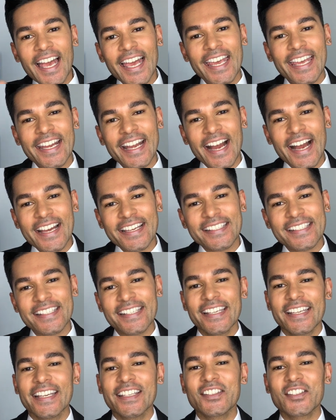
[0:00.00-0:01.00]
Hey
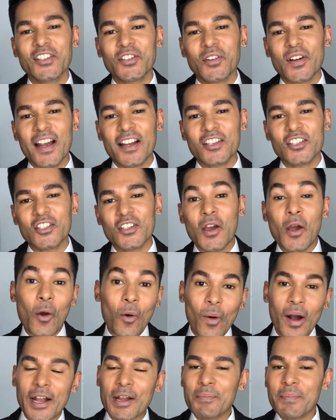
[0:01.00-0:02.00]
guys, it's Suresh.
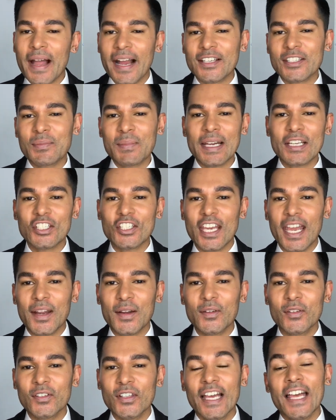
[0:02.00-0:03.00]
Welcome back to my
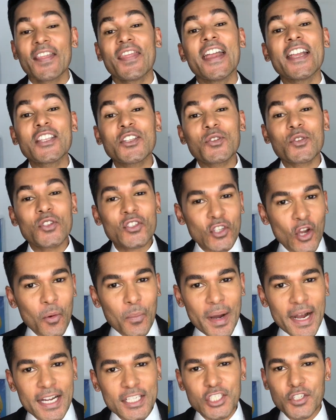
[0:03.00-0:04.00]
channel. Thank you so
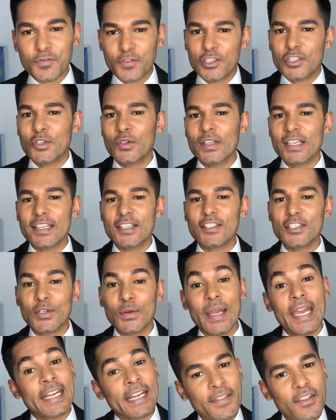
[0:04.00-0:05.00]
much for tuning
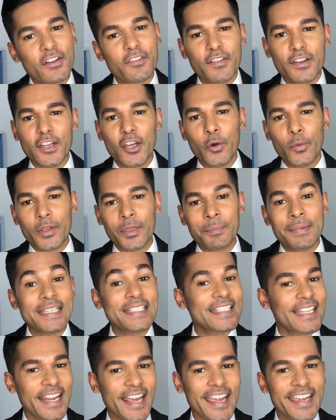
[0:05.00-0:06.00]
into another video with me
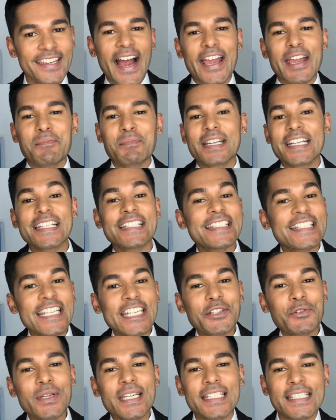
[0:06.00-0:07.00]
today. I am
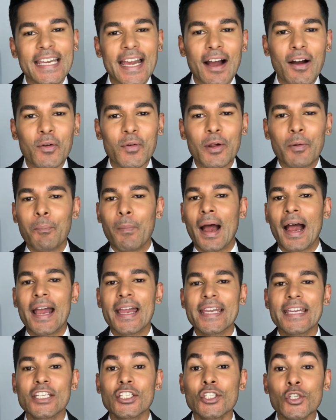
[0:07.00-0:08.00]
continuing down
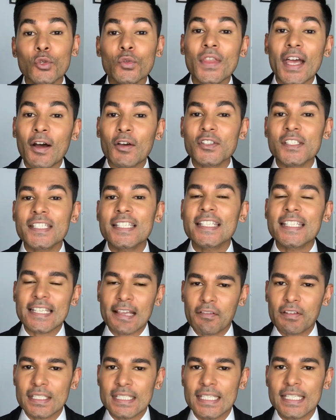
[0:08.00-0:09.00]
my two thousand
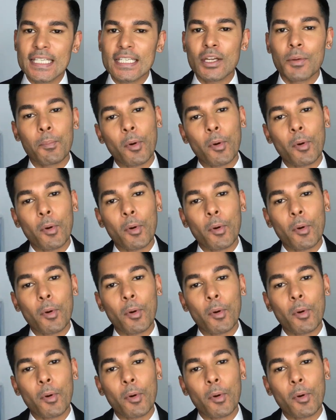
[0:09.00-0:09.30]
seventeen